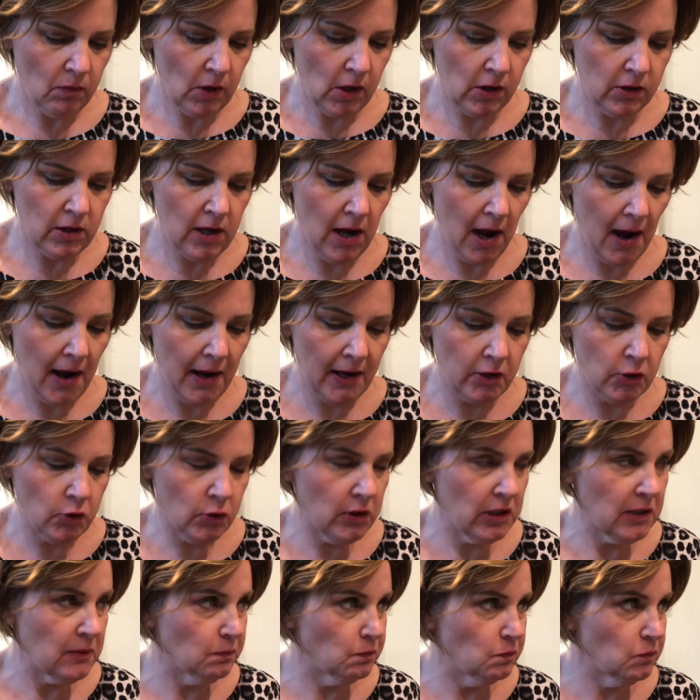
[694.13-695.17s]
Yeah, I
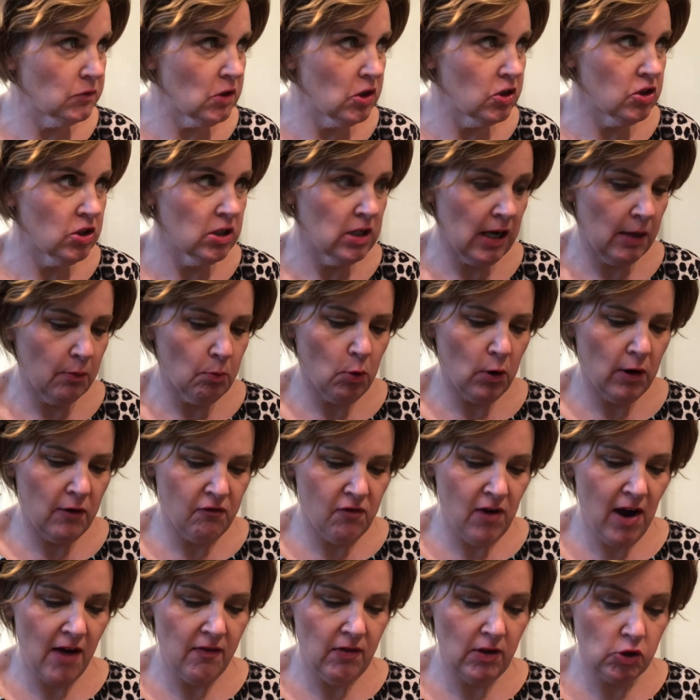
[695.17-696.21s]
agree. It's 9.5.
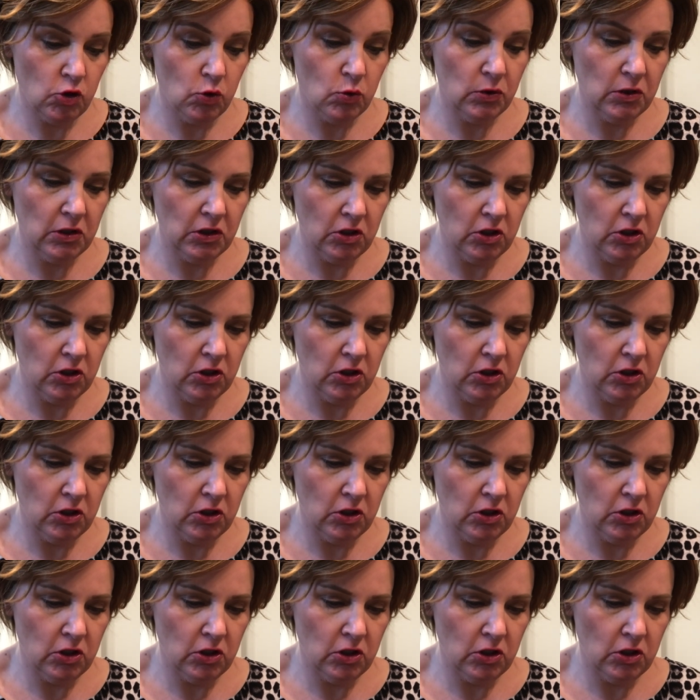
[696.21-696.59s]
That's really